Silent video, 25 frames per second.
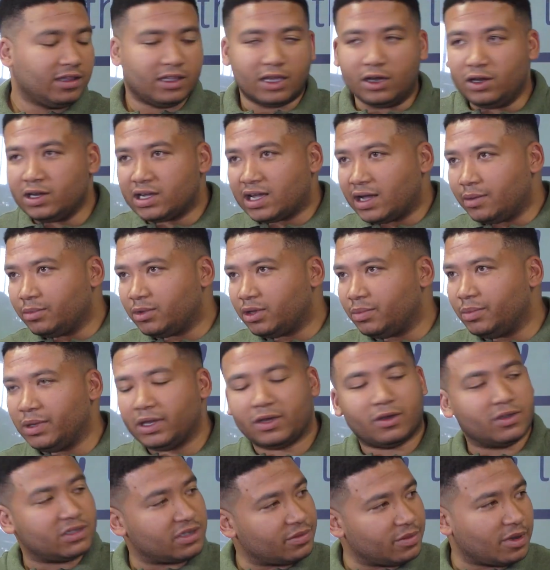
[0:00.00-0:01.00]
Don't come to me
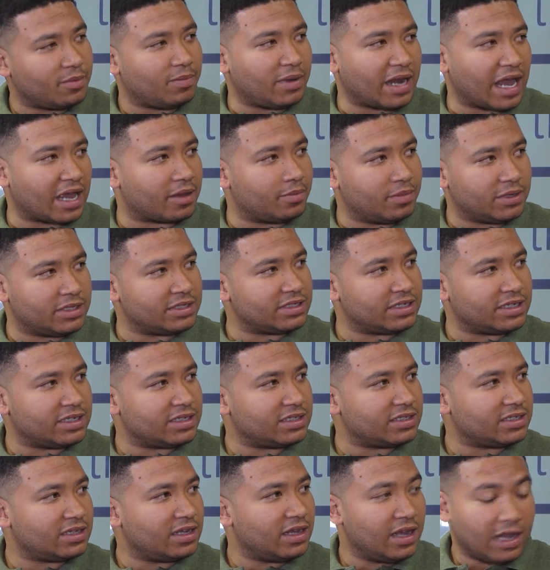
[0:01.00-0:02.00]
because I'm a black
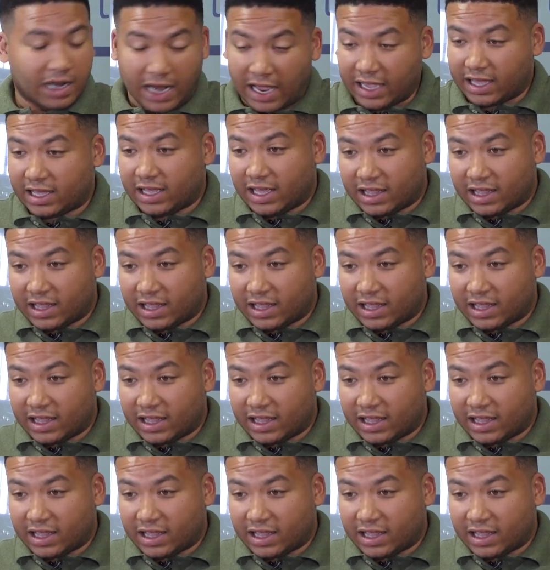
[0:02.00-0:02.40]
business. Like,